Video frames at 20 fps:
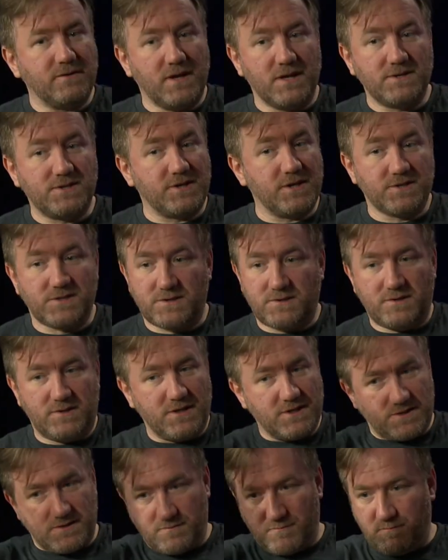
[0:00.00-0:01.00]
it's just
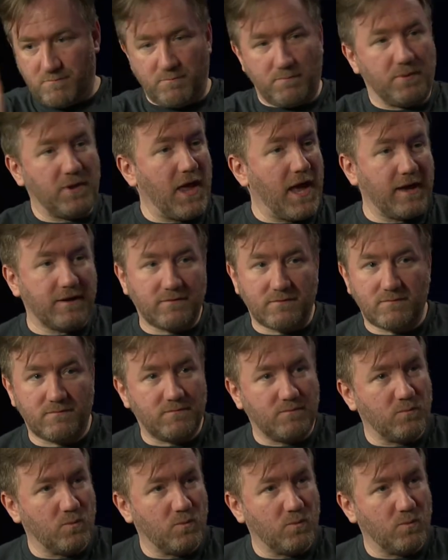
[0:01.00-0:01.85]
just blank